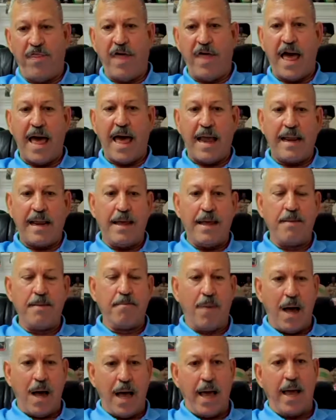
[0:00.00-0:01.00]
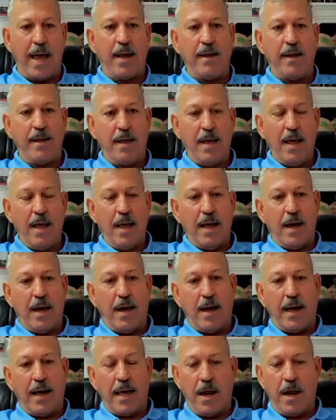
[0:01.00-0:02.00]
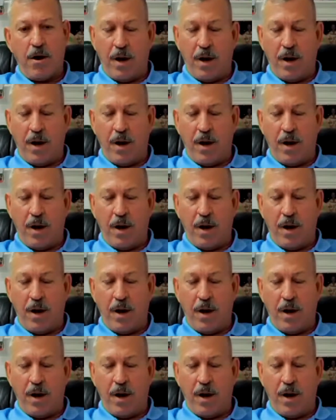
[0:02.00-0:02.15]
that in mind, here